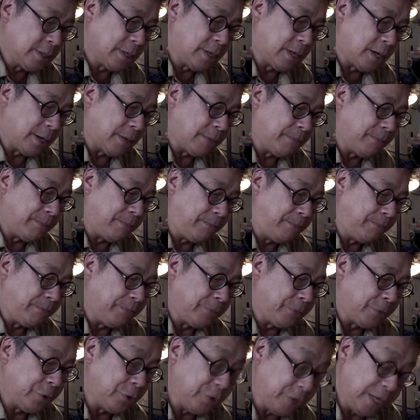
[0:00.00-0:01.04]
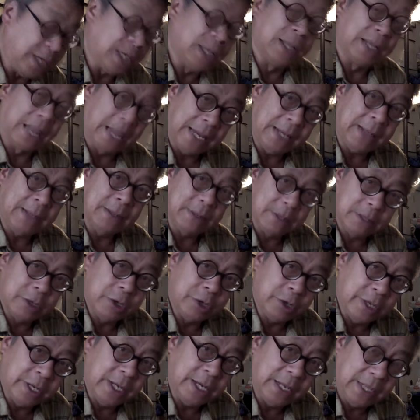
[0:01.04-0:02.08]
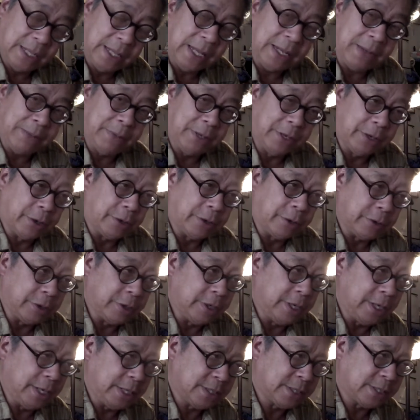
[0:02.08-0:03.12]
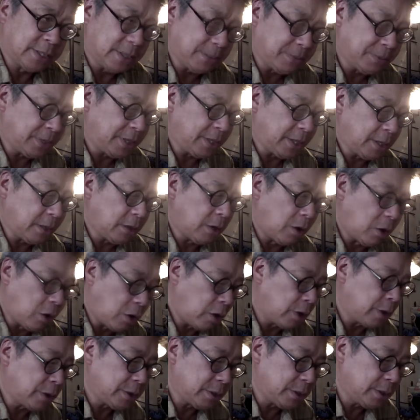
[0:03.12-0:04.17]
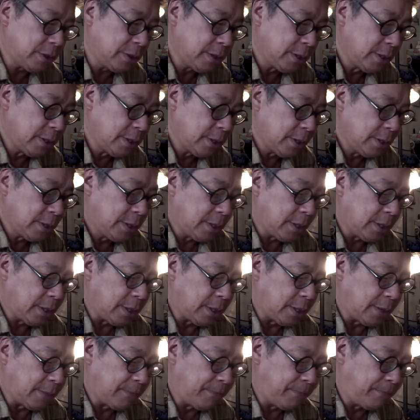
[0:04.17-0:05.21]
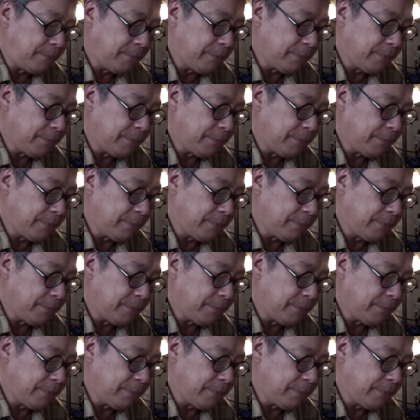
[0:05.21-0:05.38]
um, you need a light. You need a light meter. You need something on, um,